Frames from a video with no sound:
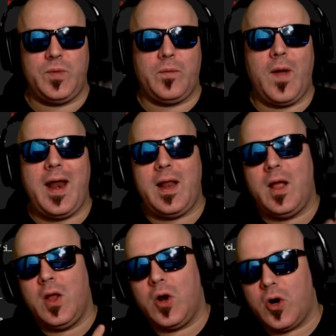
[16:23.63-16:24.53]
We read it
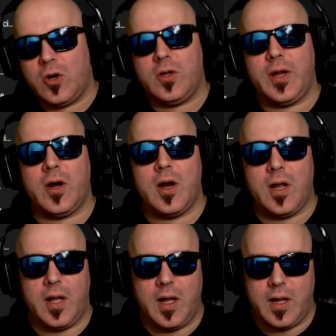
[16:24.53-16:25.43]

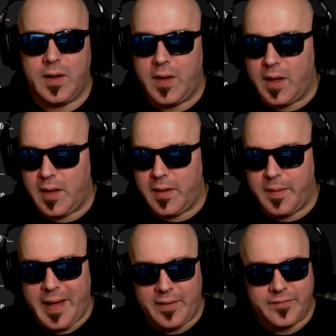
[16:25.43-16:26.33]
earlier,
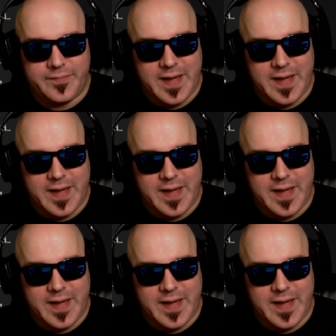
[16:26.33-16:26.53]
about